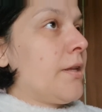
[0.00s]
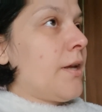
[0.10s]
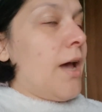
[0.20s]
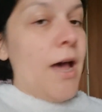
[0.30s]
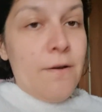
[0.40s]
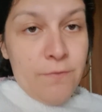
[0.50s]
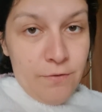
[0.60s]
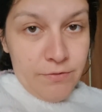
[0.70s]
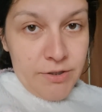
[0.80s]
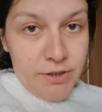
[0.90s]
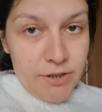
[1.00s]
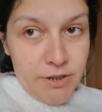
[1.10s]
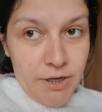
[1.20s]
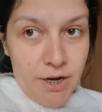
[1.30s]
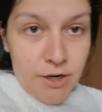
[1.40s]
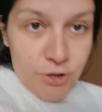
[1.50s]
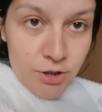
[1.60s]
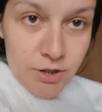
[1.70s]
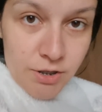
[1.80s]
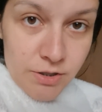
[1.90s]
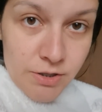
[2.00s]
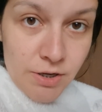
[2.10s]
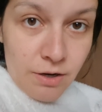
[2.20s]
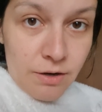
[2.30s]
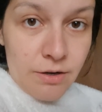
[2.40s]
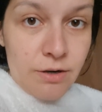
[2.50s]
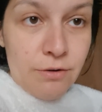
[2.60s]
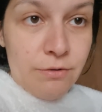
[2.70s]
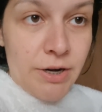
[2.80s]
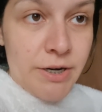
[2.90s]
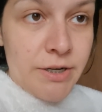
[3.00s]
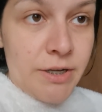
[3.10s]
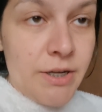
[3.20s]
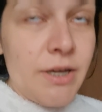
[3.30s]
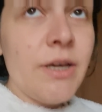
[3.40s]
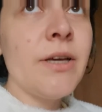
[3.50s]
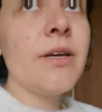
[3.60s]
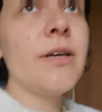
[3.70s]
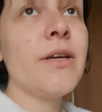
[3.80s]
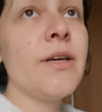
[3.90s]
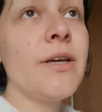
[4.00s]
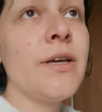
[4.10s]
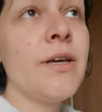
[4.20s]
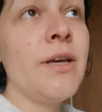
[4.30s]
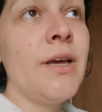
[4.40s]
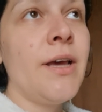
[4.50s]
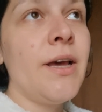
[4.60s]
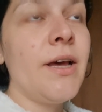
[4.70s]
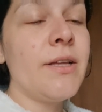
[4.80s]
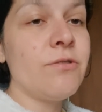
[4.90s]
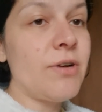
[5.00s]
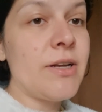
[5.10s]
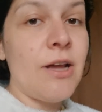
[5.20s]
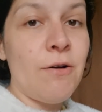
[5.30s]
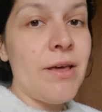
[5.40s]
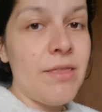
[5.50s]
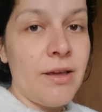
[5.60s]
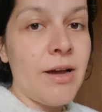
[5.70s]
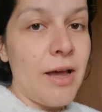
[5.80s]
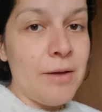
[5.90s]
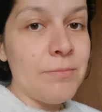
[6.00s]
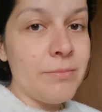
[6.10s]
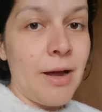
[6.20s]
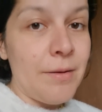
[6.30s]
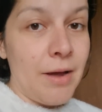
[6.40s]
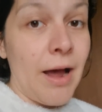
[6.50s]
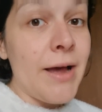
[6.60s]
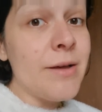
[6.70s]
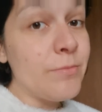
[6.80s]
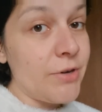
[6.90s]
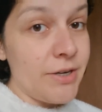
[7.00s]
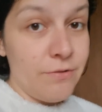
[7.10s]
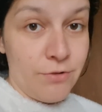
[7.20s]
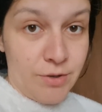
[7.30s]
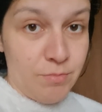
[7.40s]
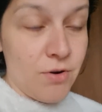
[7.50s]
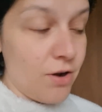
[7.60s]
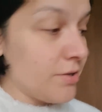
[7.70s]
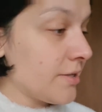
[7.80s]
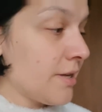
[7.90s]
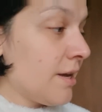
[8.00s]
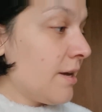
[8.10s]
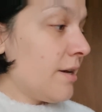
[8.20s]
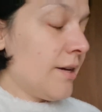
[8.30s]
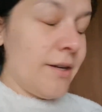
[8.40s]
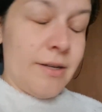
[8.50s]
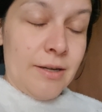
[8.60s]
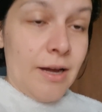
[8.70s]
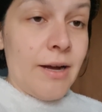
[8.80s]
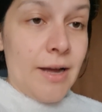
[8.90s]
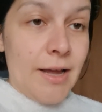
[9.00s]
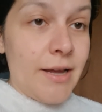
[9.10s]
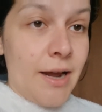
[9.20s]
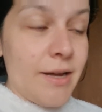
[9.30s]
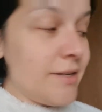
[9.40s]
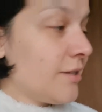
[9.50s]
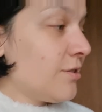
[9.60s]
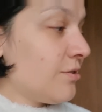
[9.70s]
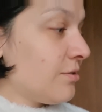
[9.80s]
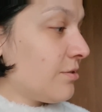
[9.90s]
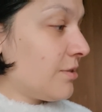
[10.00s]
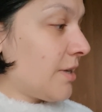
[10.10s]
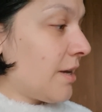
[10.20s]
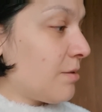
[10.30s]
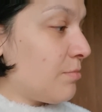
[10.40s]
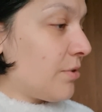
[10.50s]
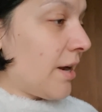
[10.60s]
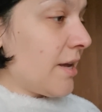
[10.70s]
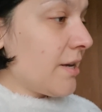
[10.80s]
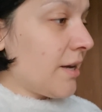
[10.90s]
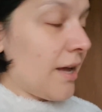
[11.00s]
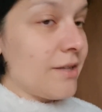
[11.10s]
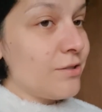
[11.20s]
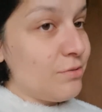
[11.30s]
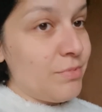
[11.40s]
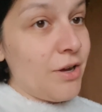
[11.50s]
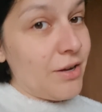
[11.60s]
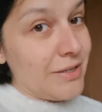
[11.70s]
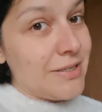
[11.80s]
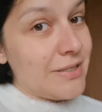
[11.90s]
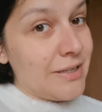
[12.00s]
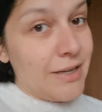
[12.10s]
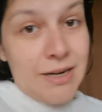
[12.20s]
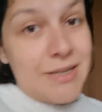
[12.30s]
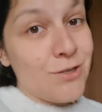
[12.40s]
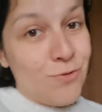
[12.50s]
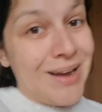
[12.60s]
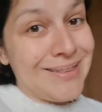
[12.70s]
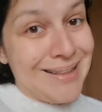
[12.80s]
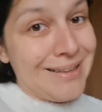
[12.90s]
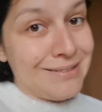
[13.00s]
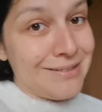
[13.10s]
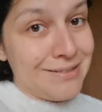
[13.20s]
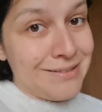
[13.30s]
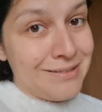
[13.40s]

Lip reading: Half of the articles are ready. And right now I think I am ready for a pause. I need to take a break, and to be honest, it is quite late.